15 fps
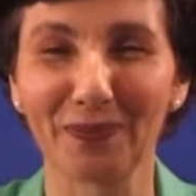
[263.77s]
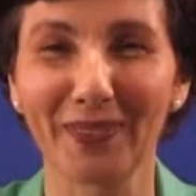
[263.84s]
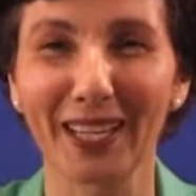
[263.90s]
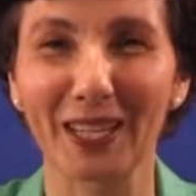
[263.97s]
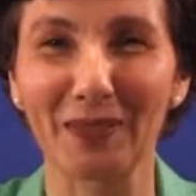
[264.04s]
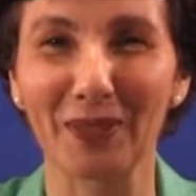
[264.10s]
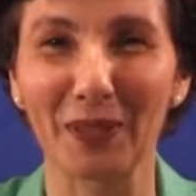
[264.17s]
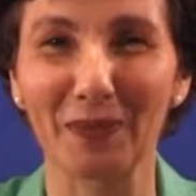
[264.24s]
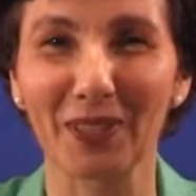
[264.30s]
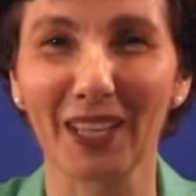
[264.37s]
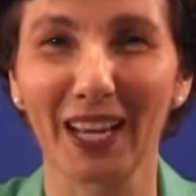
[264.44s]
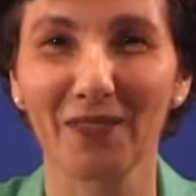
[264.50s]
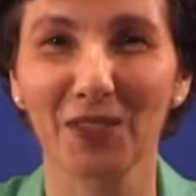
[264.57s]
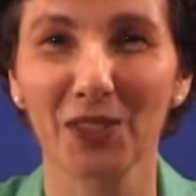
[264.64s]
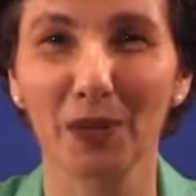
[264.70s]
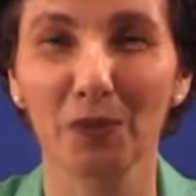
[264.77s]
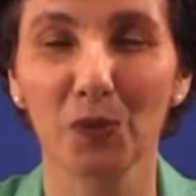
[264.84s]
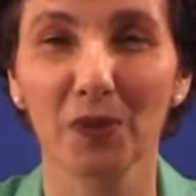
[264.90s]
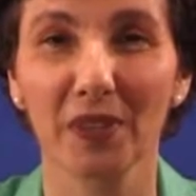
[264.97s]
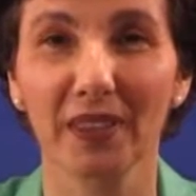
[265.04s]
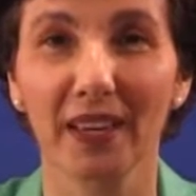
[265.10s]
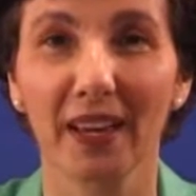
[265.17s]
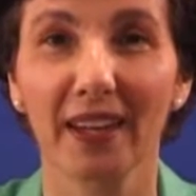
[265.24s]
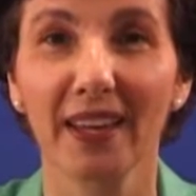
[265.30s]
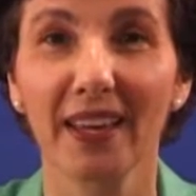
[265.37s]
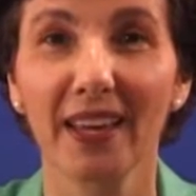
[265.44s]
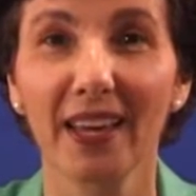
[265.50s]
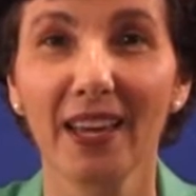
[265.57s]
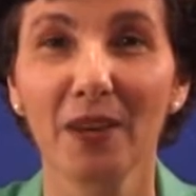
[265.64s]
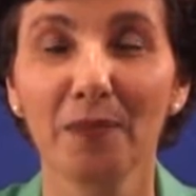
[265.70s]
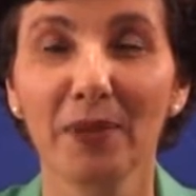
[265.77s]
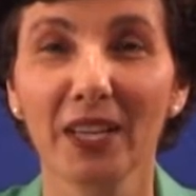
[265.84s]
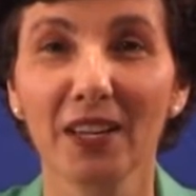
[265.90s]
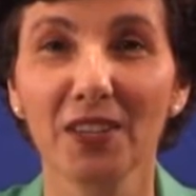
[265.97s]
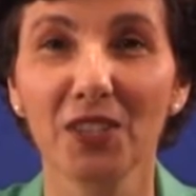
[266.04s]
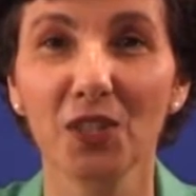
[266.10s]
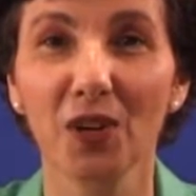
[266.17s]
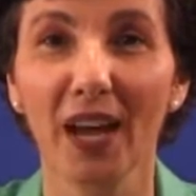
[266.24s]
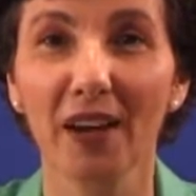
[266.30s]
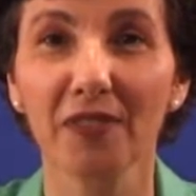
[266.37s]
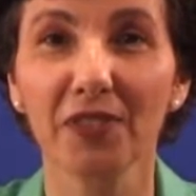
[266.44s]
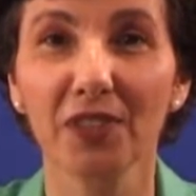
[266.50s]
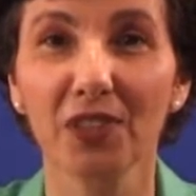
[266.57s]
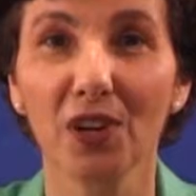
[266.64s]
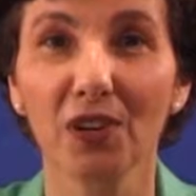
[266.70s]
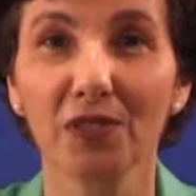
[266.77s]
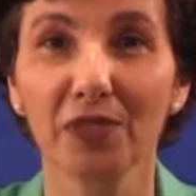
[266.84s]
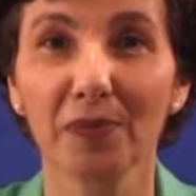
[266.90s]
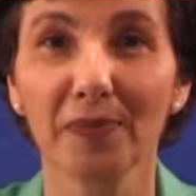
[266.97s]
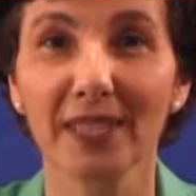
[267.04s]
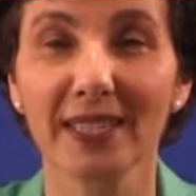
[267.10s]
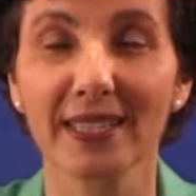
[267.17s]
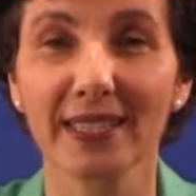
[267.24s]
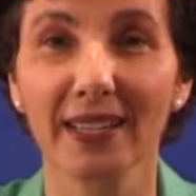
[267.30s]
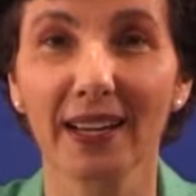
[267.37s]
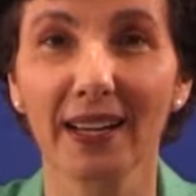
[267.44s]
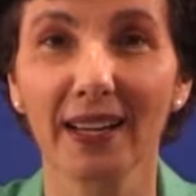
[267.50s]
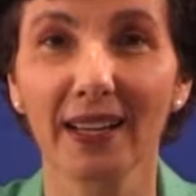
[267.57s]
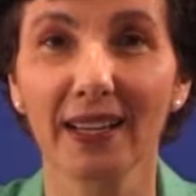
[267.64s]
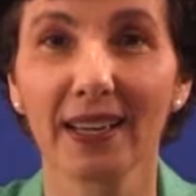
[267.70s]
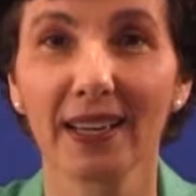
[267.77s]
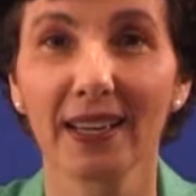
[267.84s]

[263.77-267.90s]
Many people have trouble with that because you have to go from a sa,